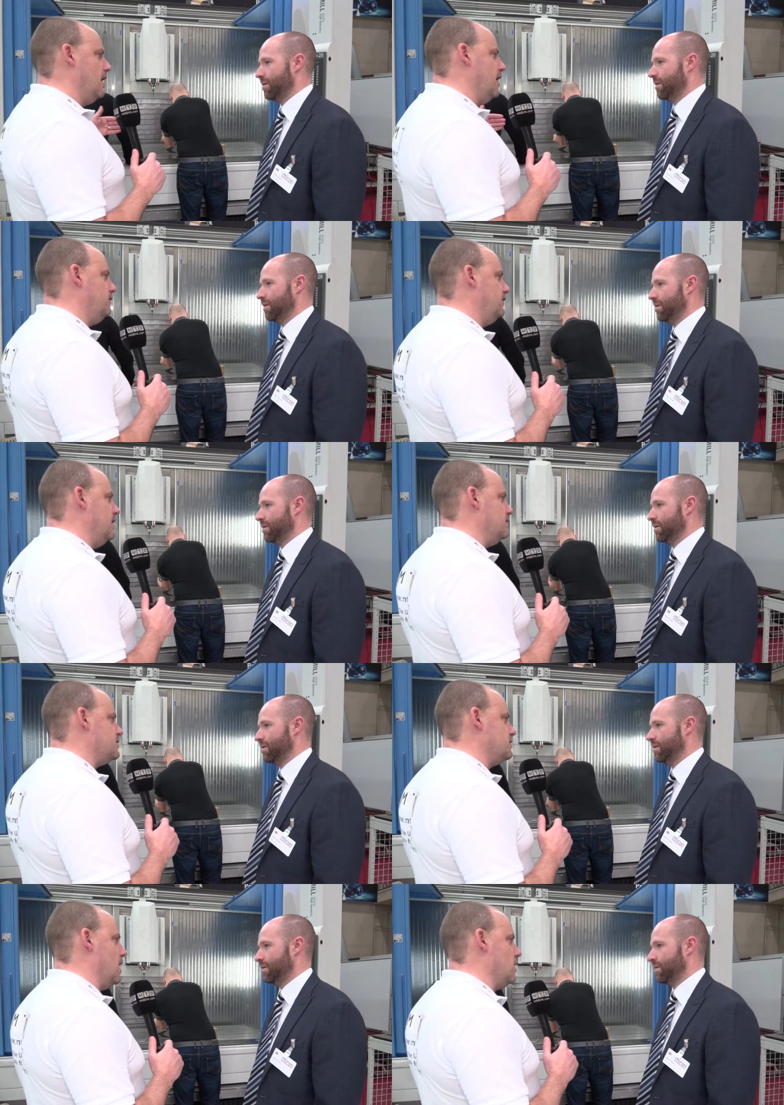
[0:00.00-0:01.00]
Speaker 1: Is
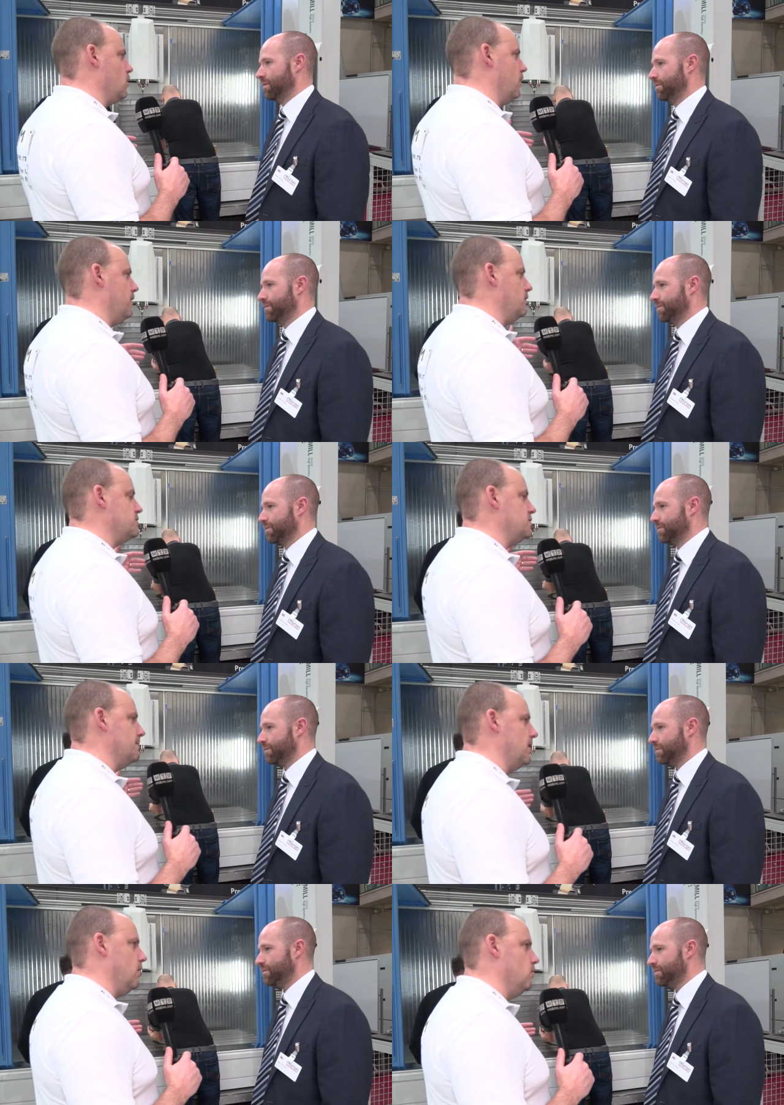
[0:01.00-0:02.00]
this got those
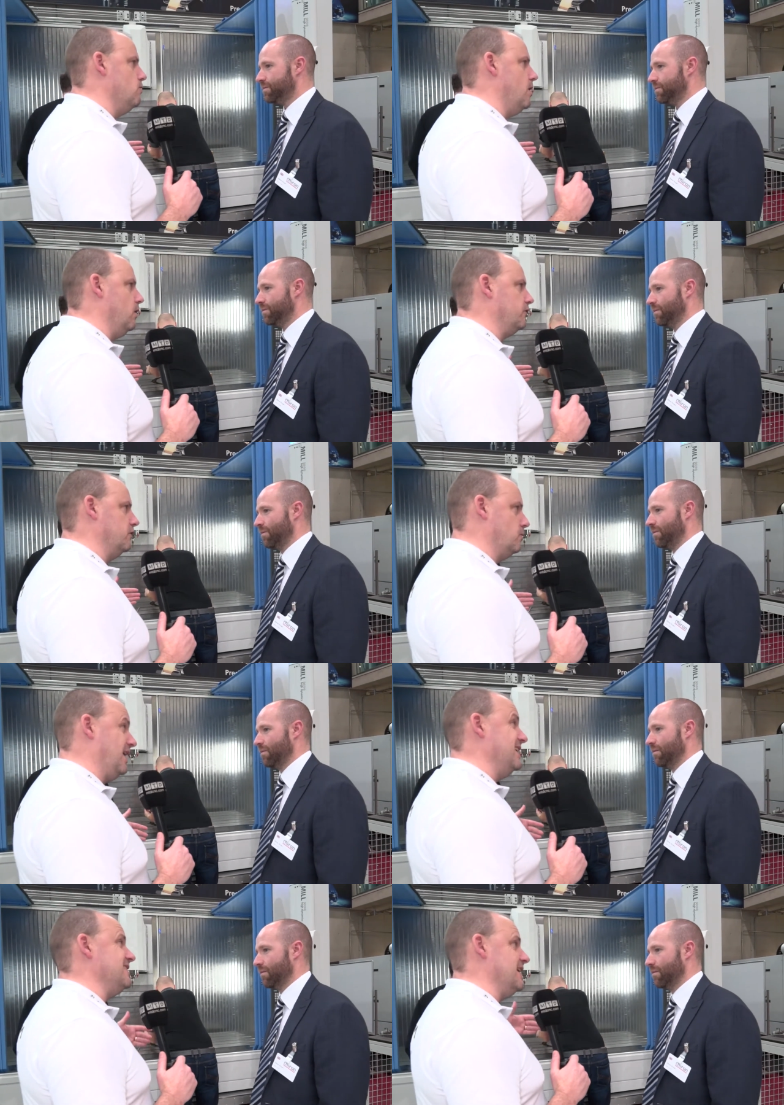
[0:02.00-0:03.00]
similar hallmarks as
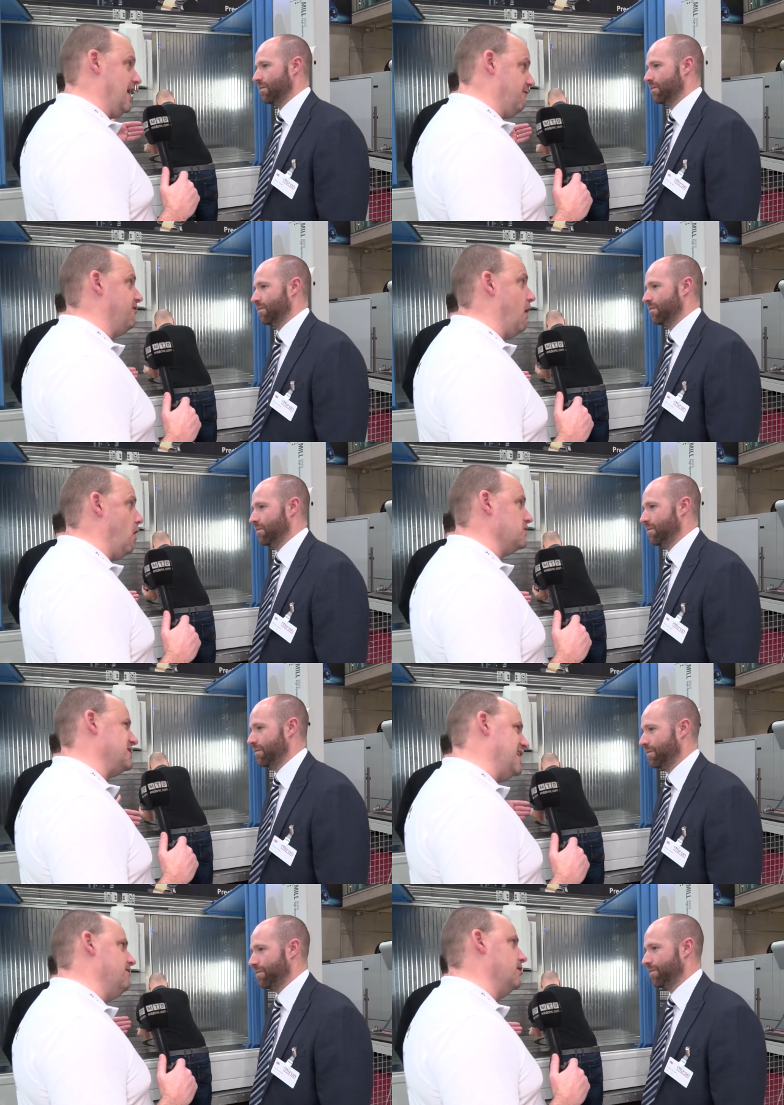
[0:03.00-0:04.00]
well? Is it
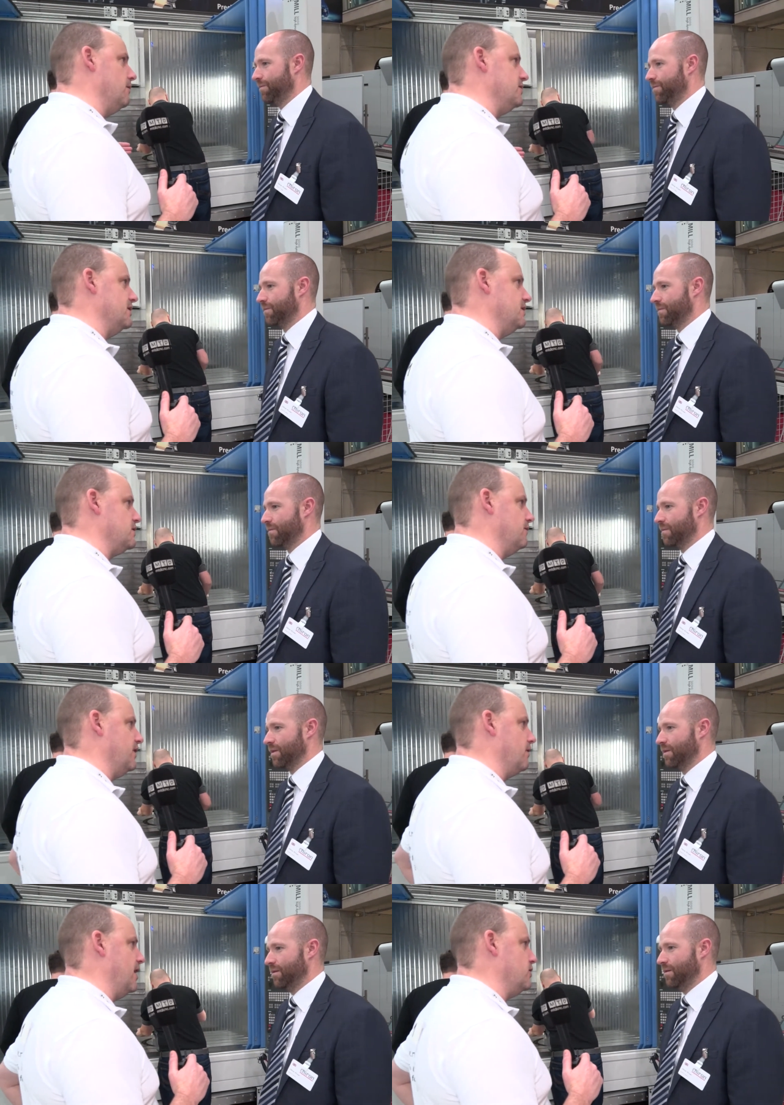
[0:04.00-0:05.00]
fast even though it's in this
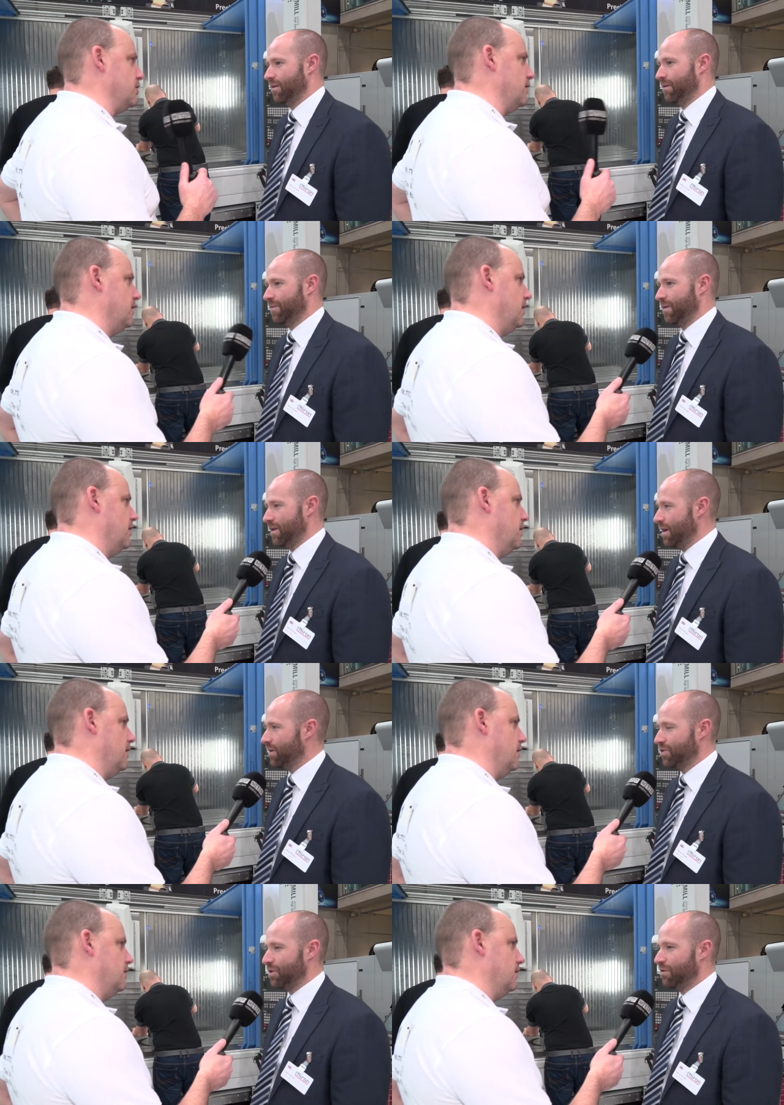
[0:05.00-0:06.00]
configuration?
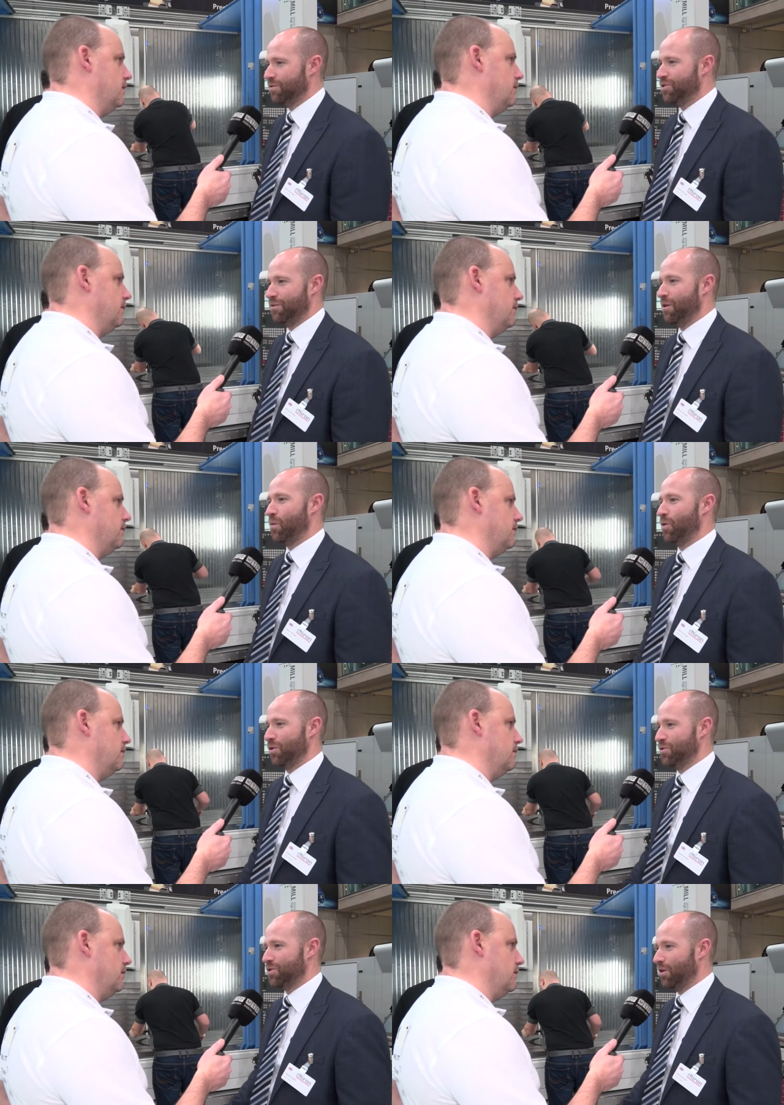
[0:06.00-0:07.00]
Speaker 2: Yeah, Chiron, Chiron
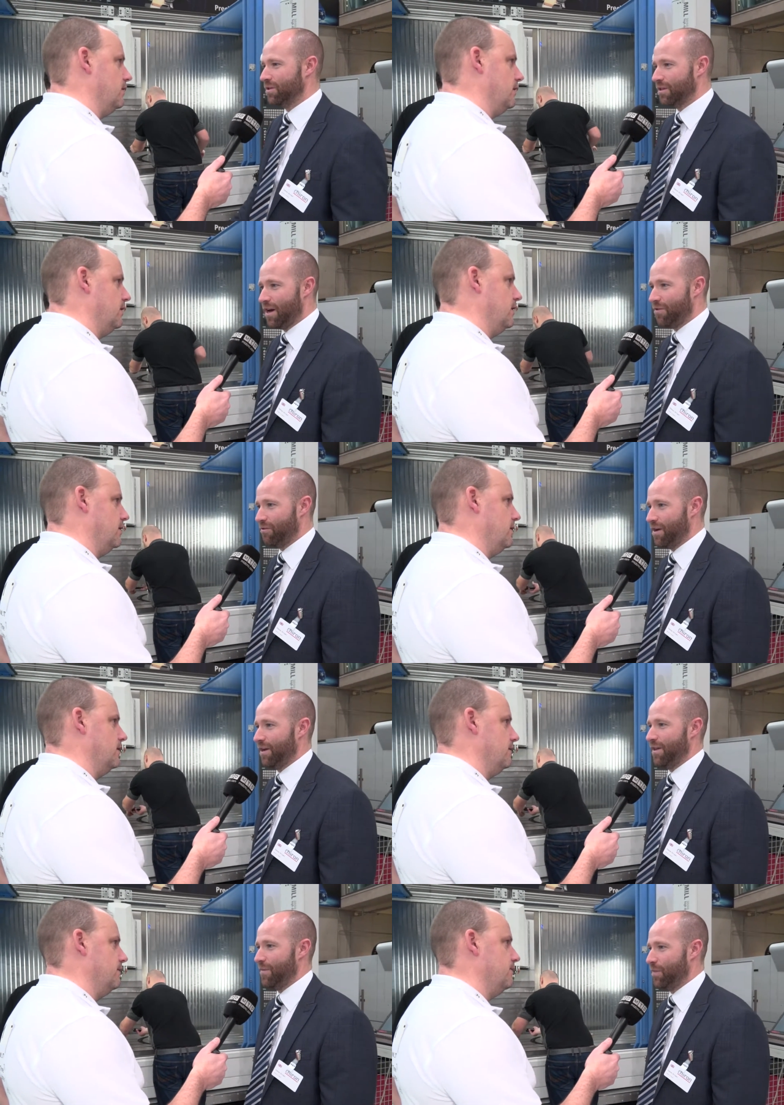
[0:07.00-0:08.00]
won't lose sight of that through
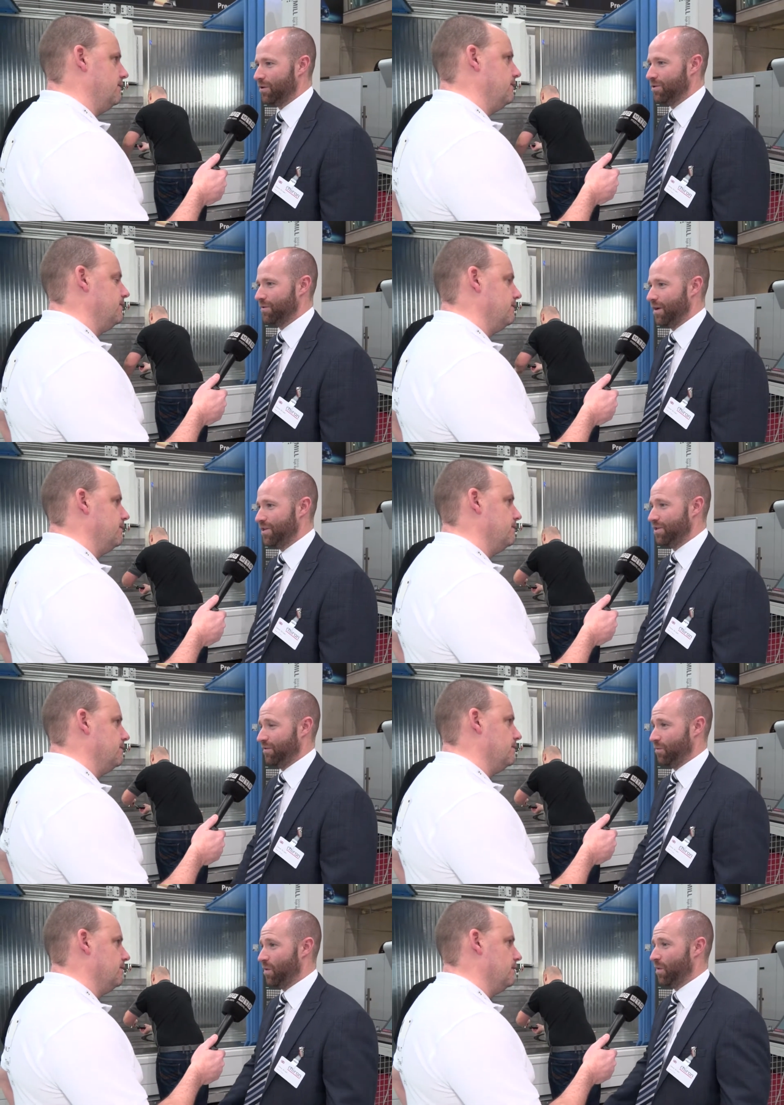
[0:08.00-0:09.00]
any of their project range,
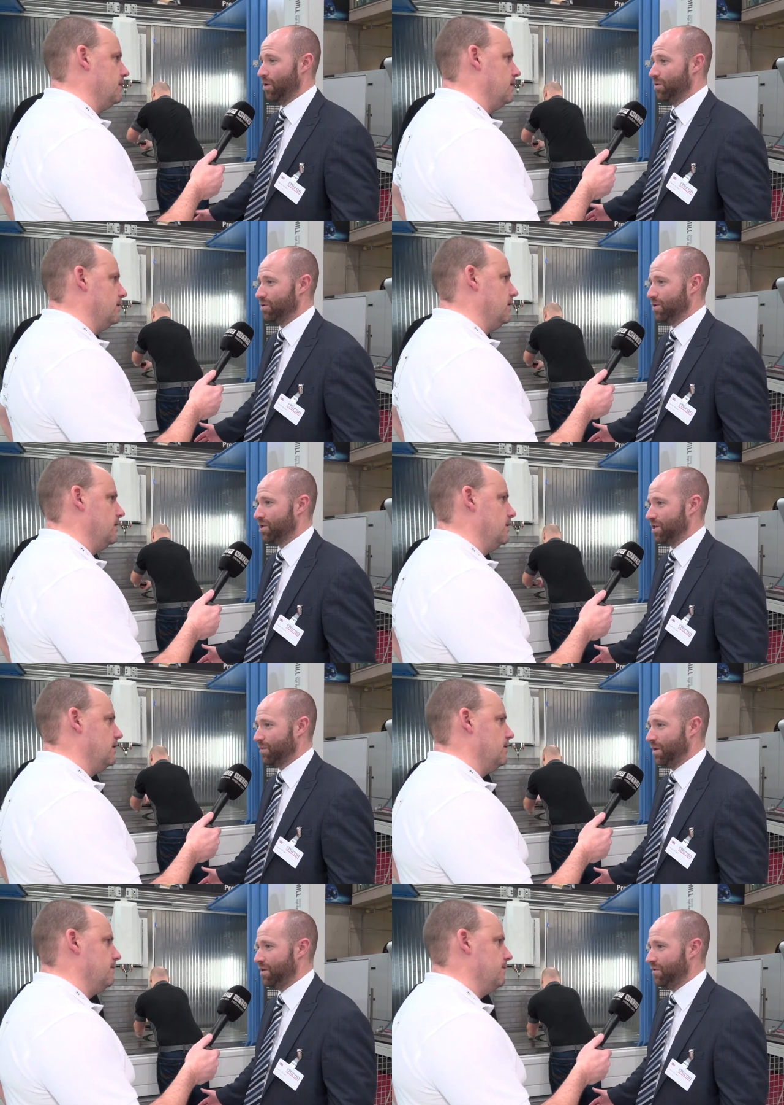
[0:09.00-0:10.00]
even when we go up to the
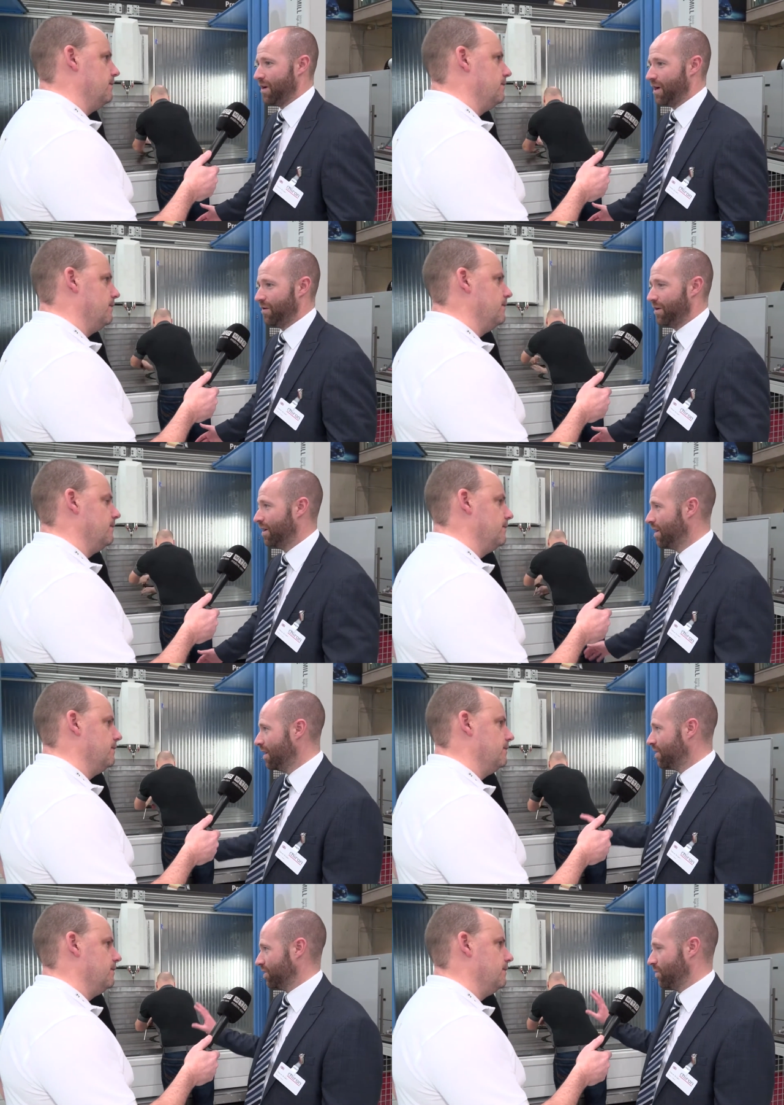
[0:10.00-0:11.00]
six metre variant.
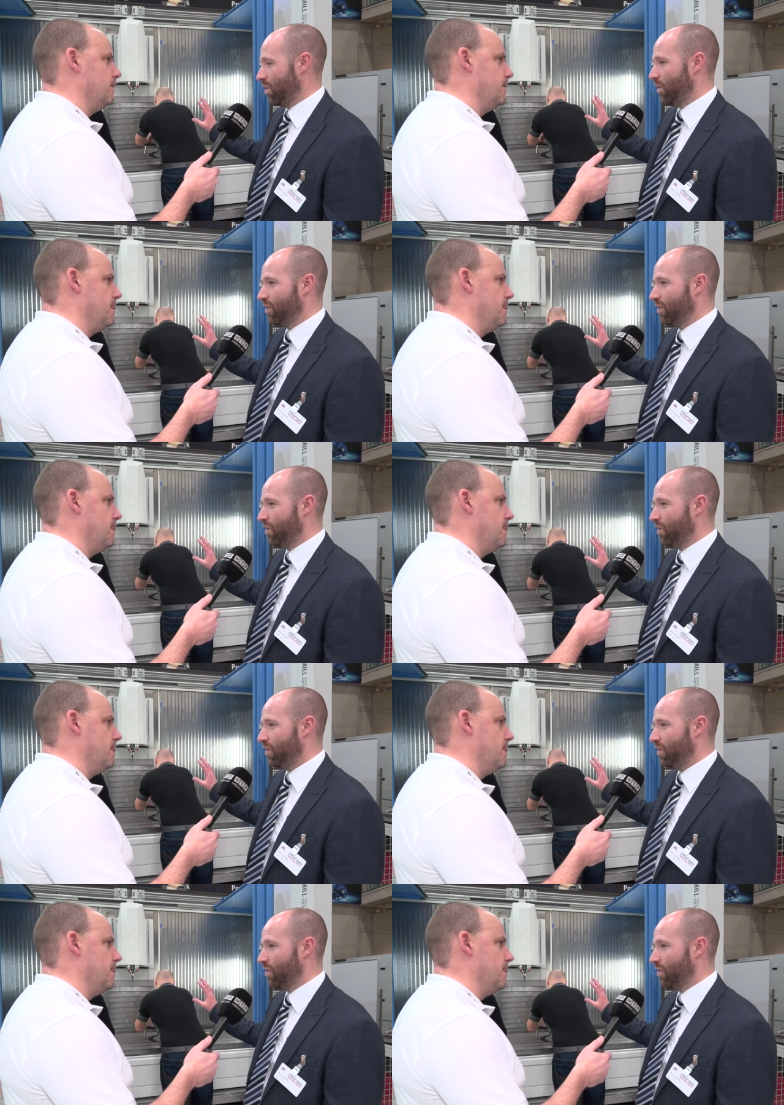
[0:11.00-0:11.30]
So what we've